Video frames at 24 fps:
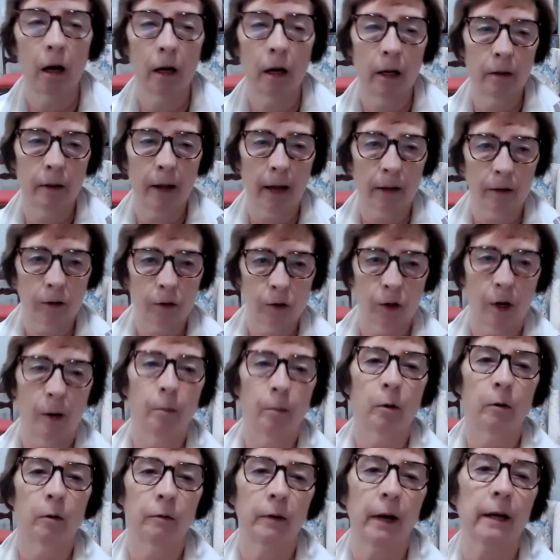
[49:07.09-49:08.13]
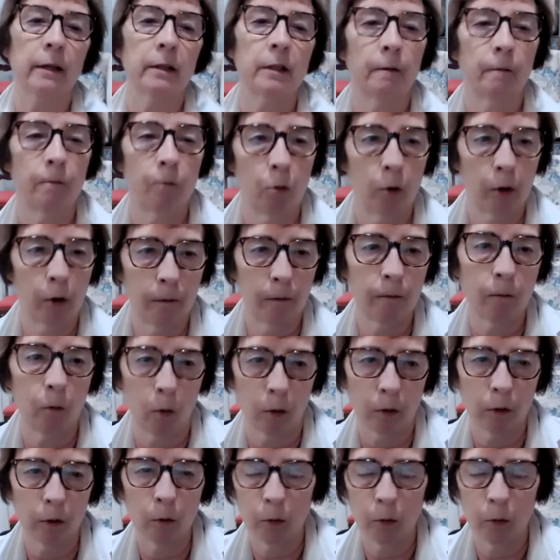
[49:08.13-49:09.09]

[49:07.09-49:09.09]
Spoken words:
in that summer of 1944.